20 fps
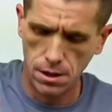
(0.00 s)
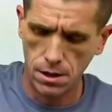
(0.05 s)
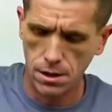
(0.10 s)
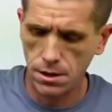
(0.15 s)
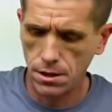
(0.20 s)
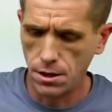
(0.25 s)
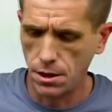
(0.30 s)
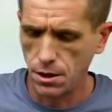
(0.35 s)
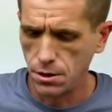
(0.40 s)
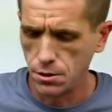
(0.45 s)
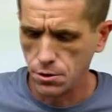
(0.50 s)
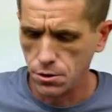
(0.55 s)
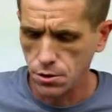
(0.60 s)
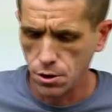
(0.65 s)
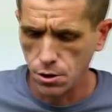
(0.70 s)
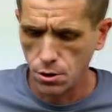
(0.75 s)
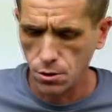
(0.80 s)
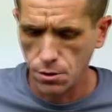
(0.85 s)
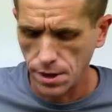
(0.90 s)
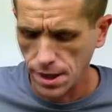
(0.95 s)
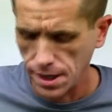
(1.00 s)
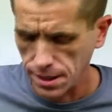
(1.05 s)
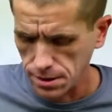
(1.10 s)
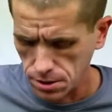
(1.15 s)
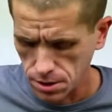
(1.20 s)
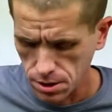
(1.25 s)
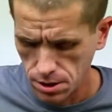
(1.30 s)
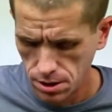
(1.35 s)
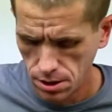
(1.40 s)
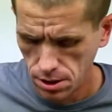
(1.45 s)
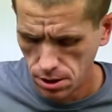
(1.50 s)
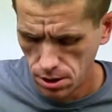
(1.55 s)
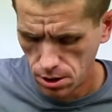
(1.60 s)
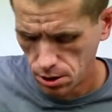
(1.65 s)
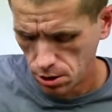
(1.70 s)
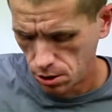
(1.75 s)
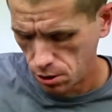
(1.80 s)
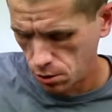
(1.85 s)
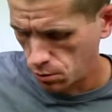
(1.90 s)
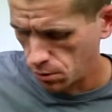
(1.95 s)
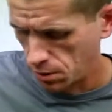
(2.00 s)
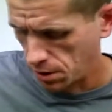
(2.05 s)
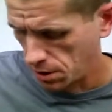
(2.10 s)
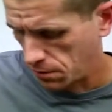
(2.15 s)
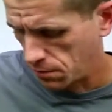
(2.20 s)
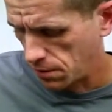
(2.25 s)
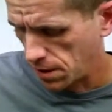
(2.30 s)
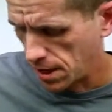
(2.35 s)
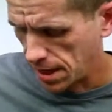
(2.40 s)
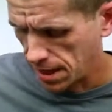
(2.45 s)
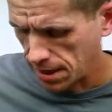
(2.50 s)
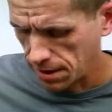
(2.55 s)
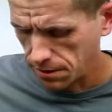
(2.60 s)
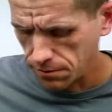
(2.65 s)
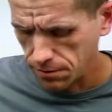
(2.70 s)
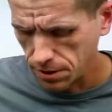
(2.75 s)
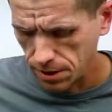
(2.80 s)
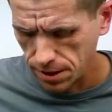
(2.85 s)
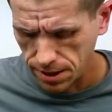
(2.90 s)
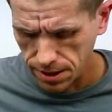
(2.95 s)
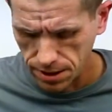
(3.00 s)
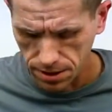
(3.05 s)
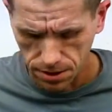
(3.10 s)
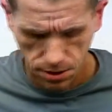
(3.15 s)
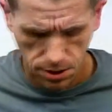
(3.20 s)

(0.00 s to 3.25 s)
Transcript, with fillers: There, and so that's 25